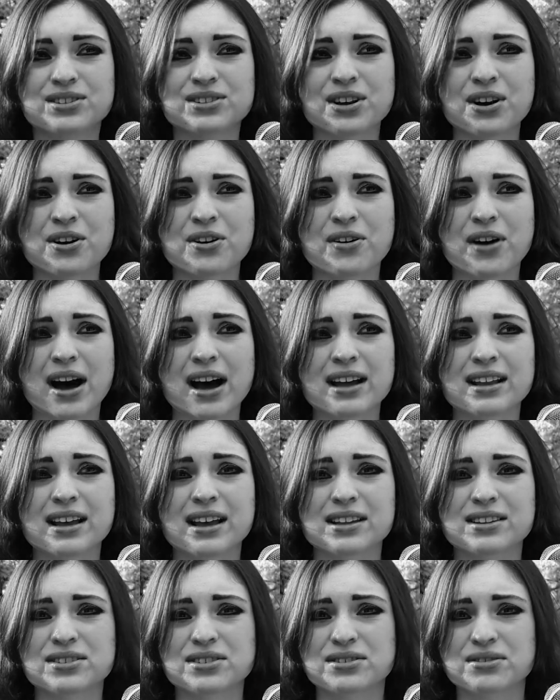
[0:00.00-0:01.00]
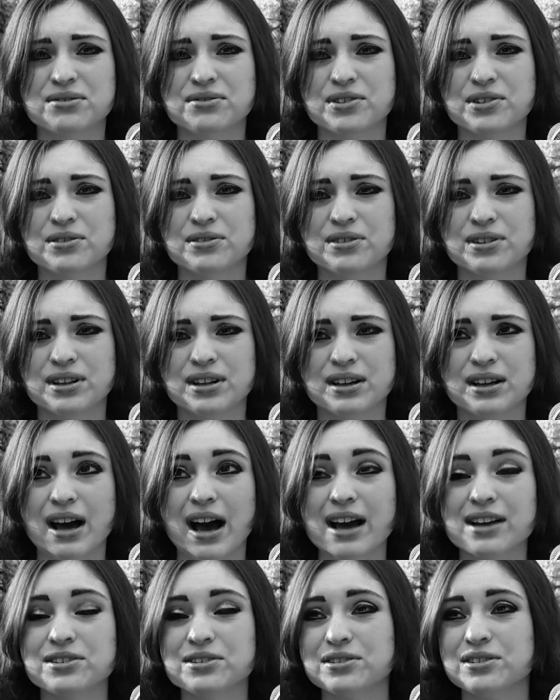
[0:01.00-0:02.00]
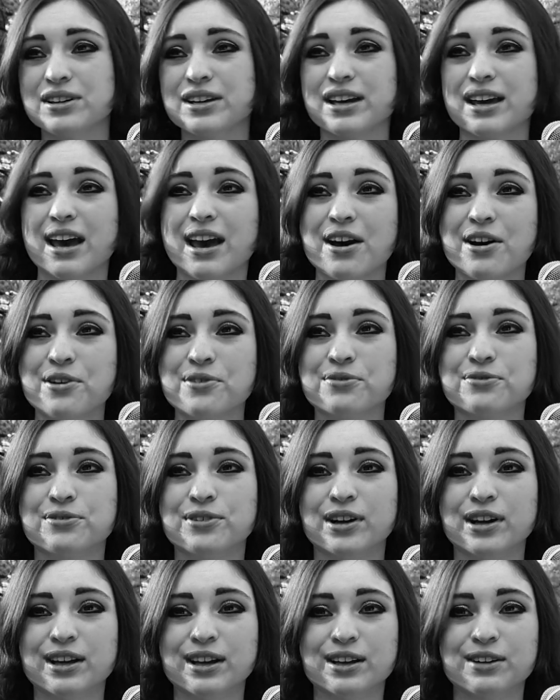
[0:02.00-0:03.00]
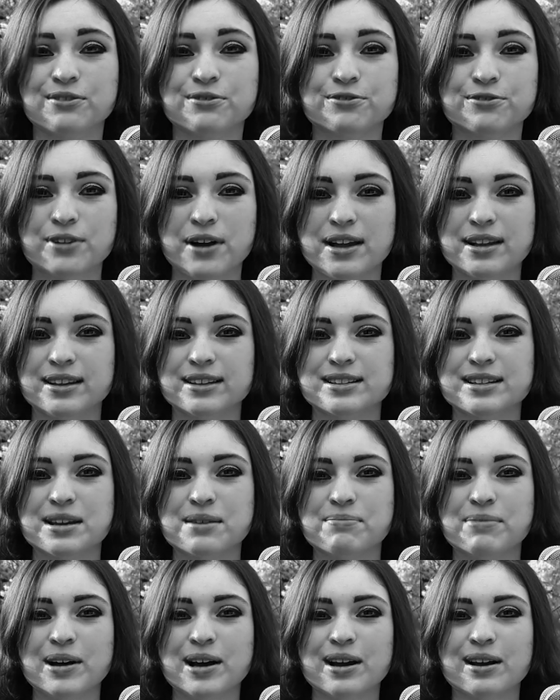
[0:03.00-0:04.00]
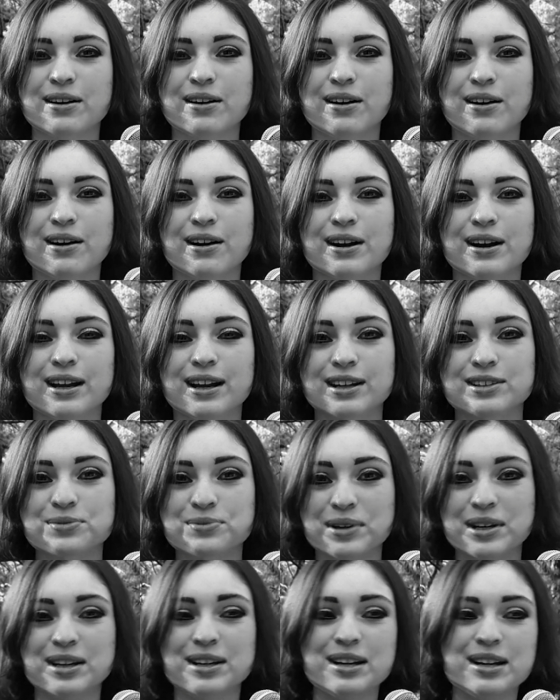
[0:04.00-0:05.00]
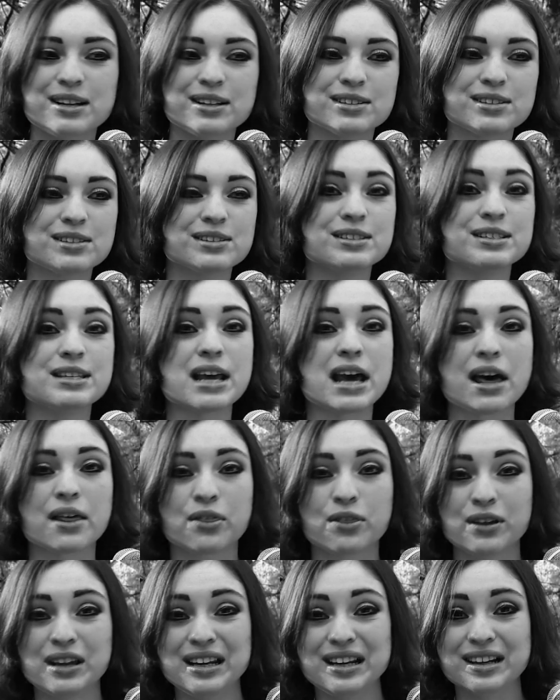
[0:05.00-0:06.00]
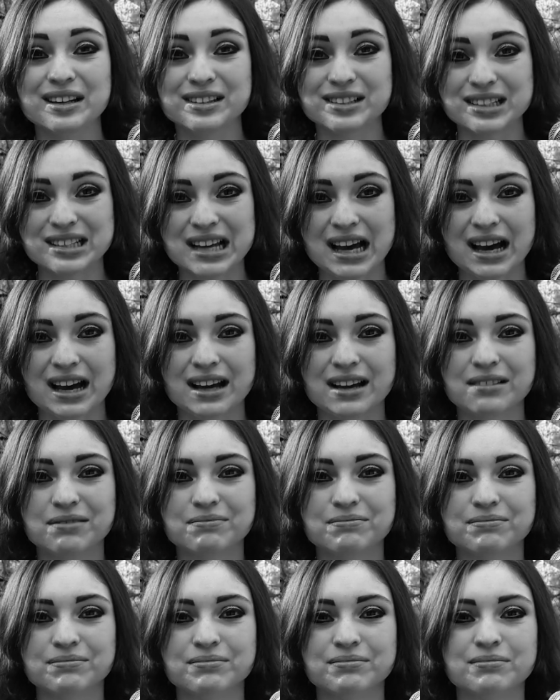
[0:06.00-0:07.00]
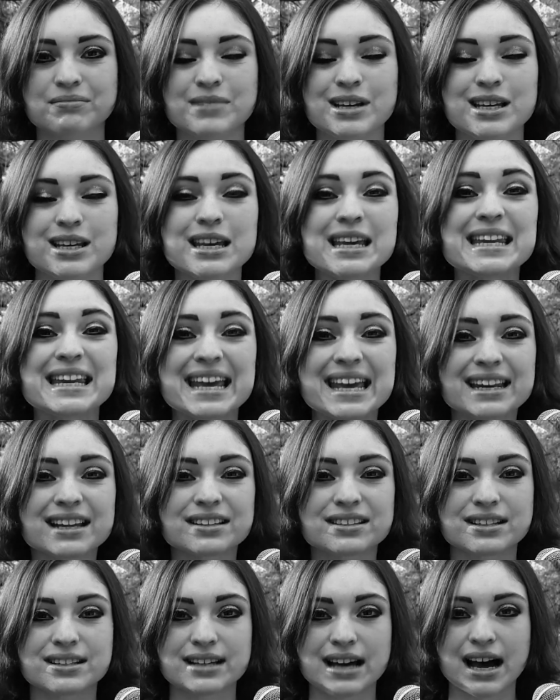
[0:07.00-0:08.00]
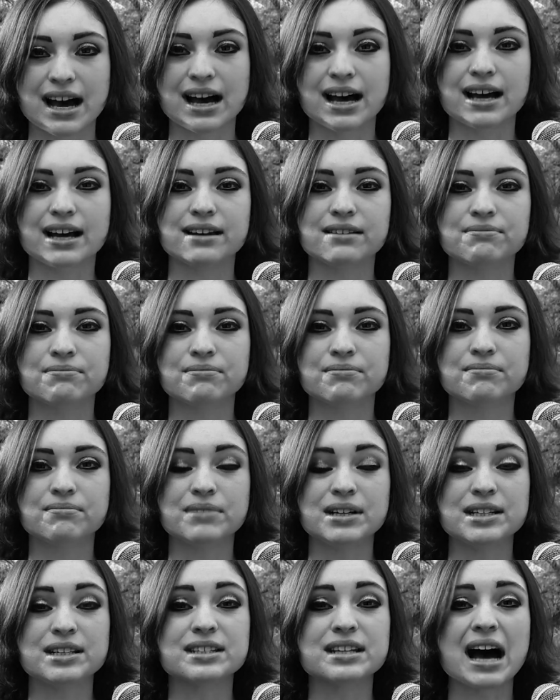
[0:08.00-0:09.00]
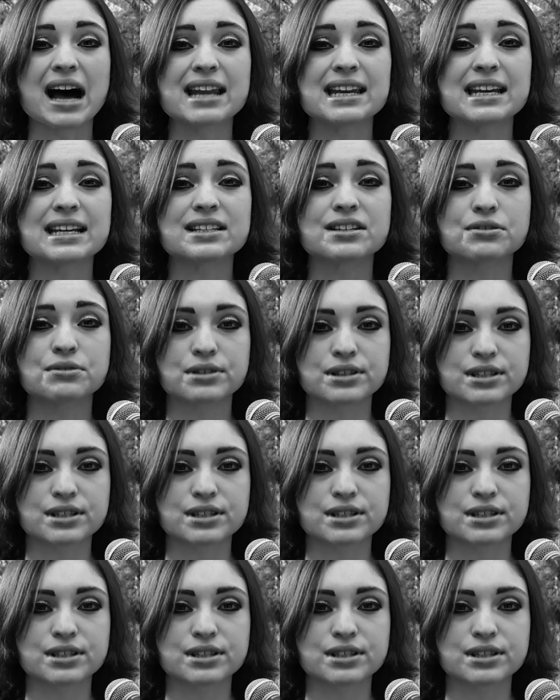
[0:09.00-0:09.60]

So I like this review. I do like how freaking Fred gets hit by a car. He gets what he needs. Death. He needed to die. He needed to die. He did not need to